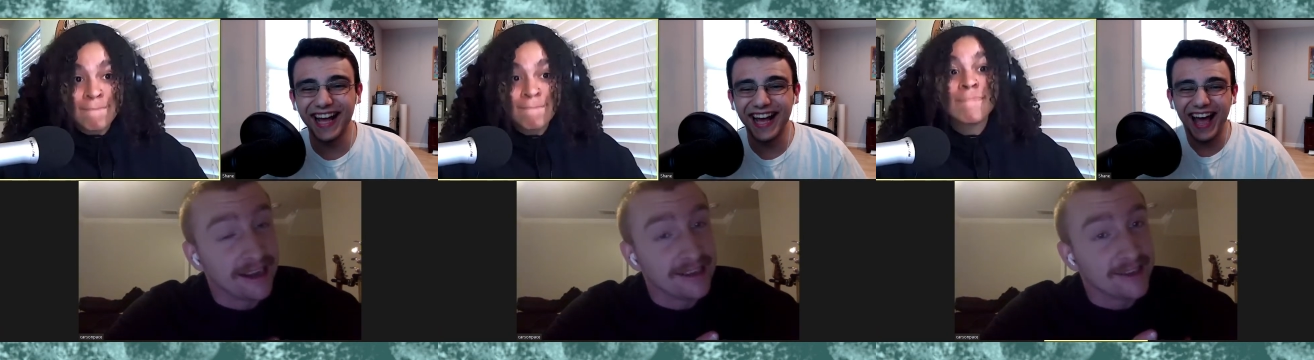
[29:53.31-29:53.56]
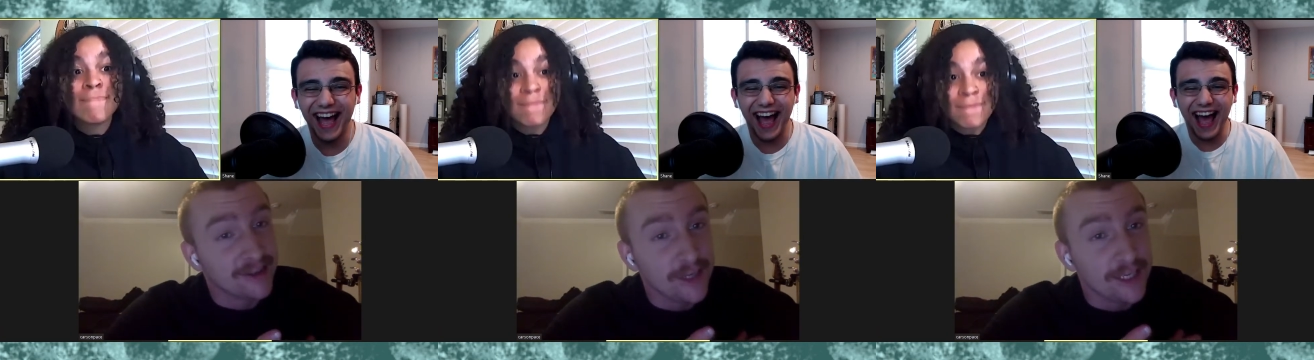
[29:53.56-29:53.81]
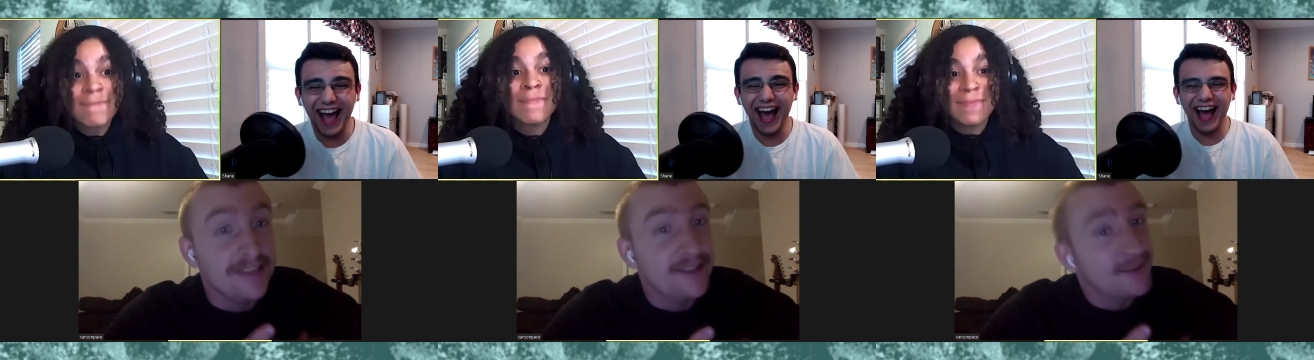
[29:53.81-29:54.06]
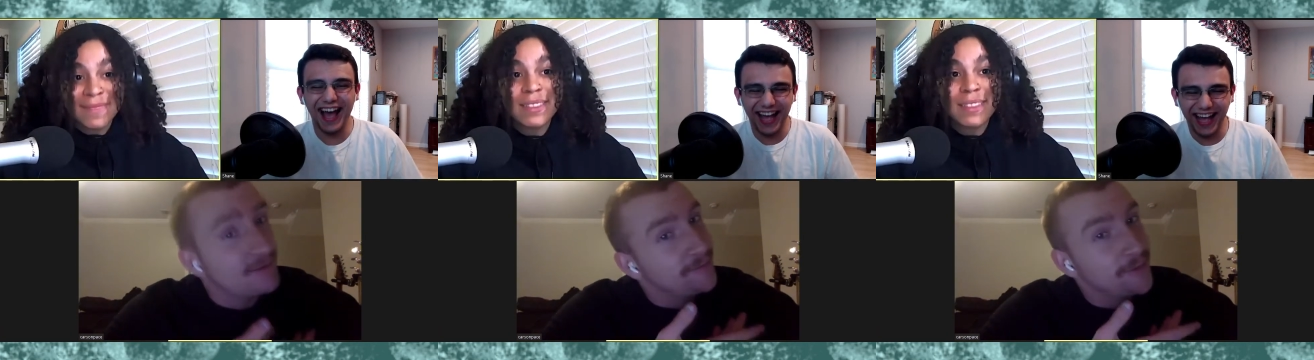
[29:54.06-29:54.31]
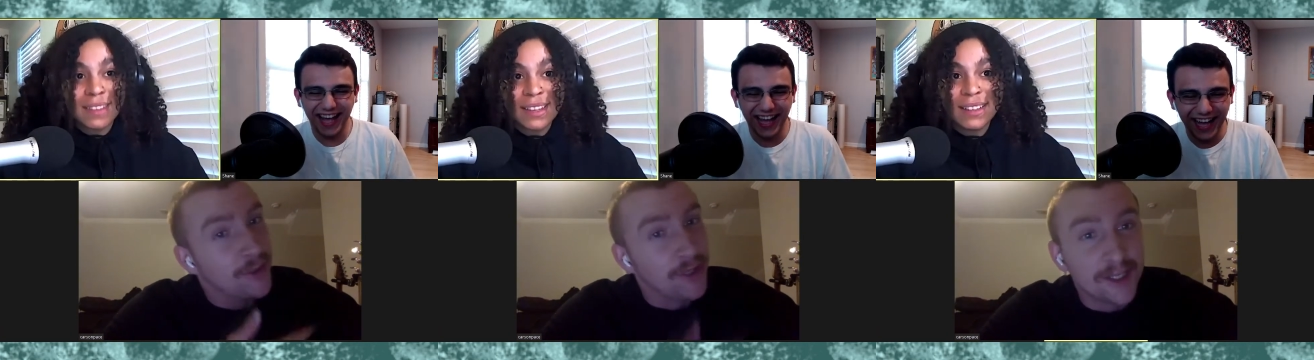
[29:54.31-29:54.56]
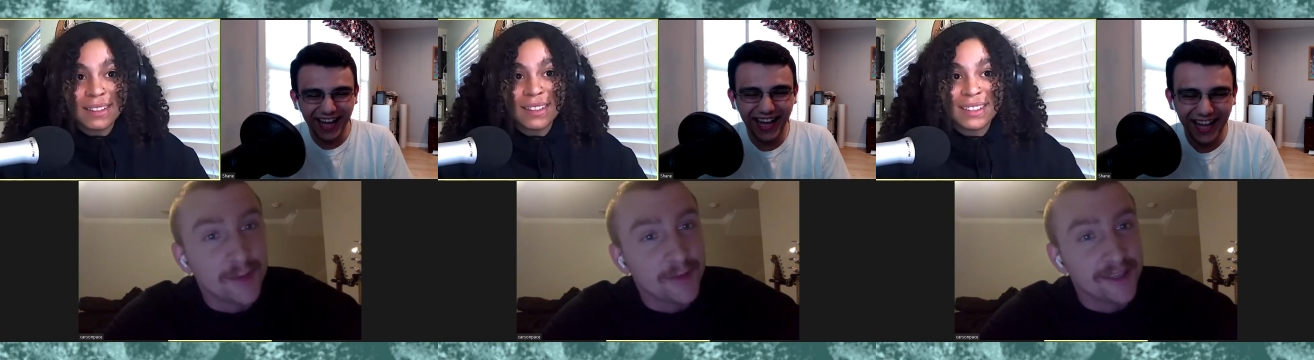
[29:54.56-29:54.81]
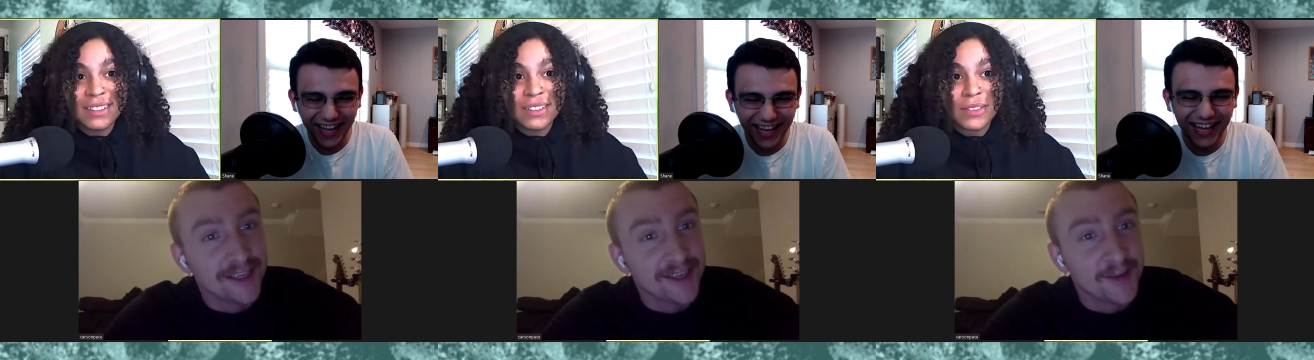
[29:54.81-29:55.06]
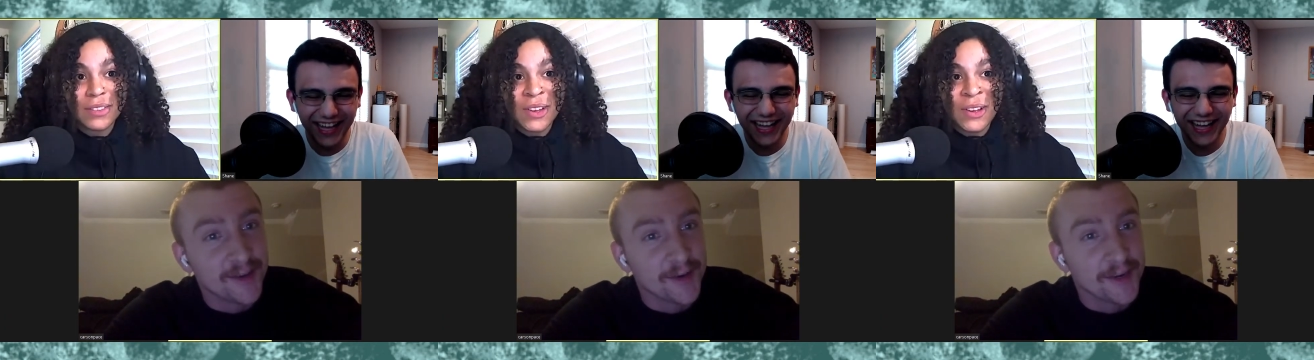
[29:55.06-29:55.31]
Speaker 1: I guess Sheetz Sheetz was an
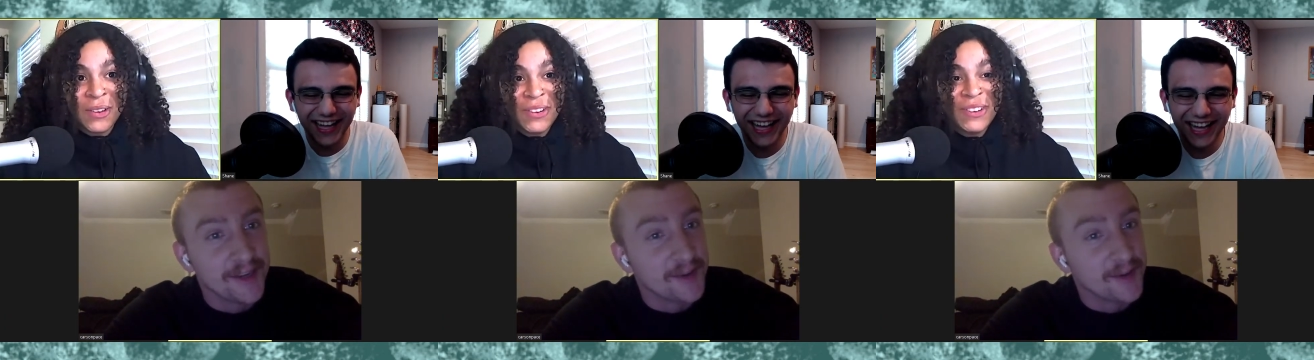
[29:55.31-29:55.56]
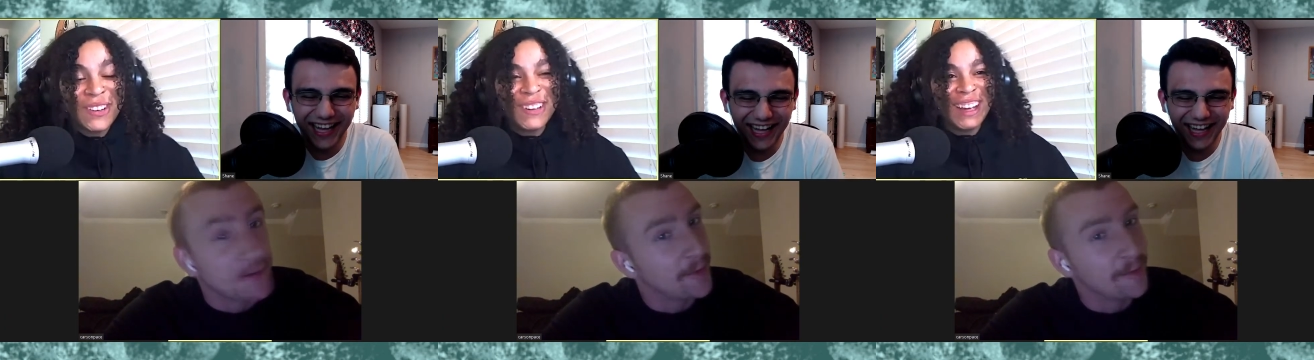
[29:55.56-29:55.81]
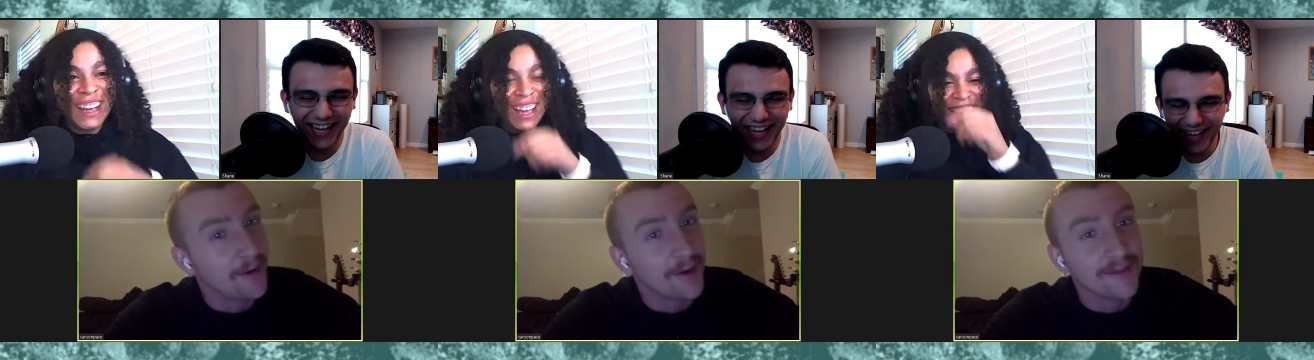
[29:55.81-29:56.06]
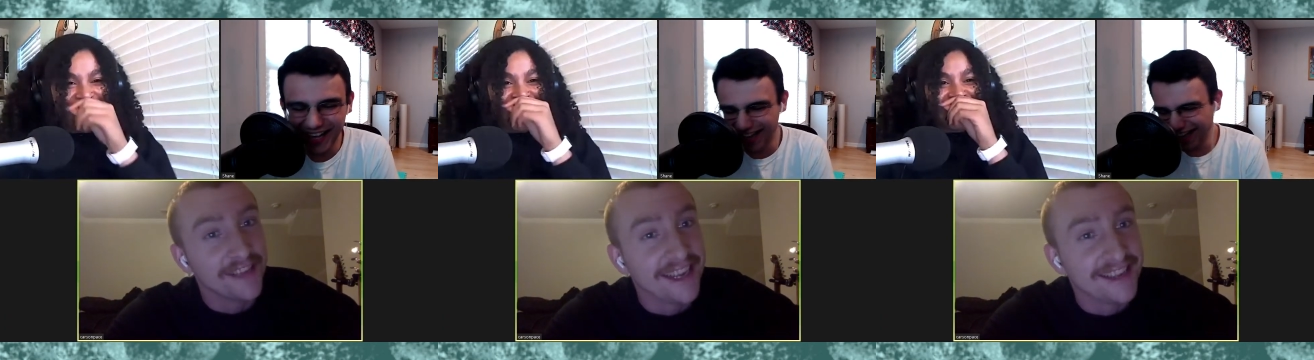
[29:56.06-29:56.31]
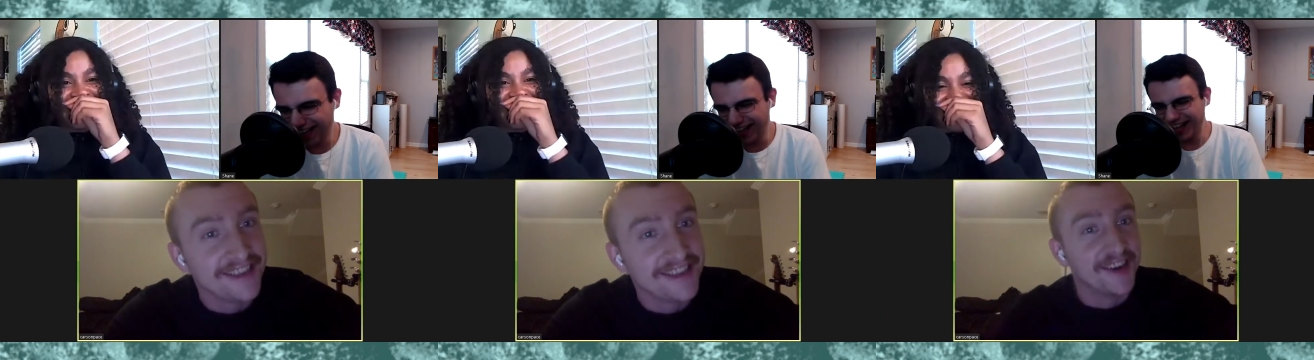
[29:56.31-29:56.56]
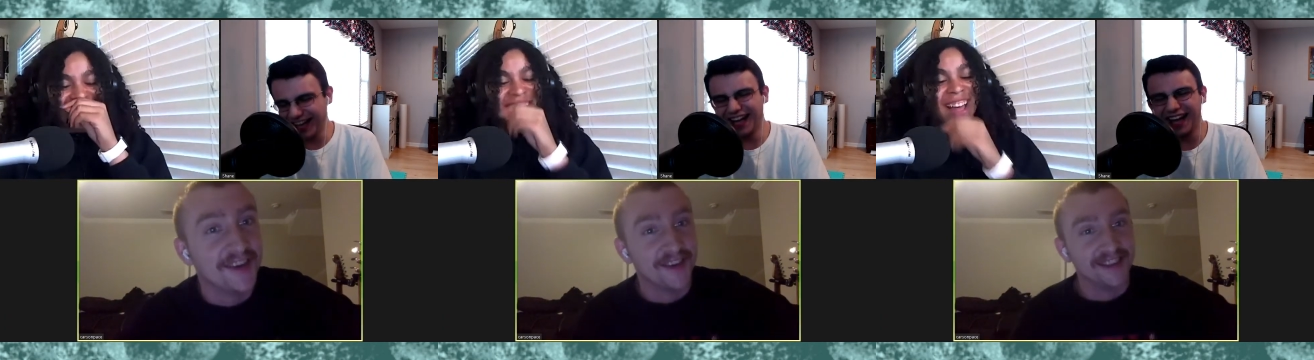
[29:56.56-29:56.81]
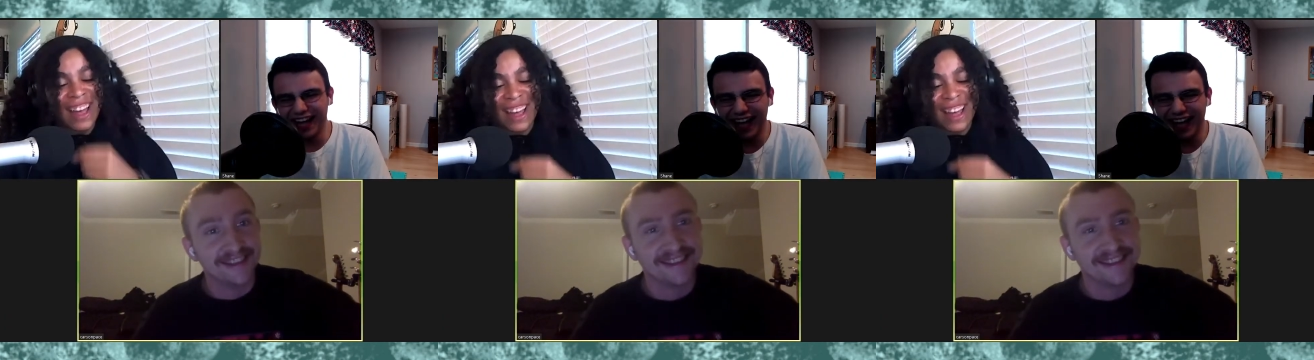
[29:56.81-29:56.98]
integral part of the 1800s.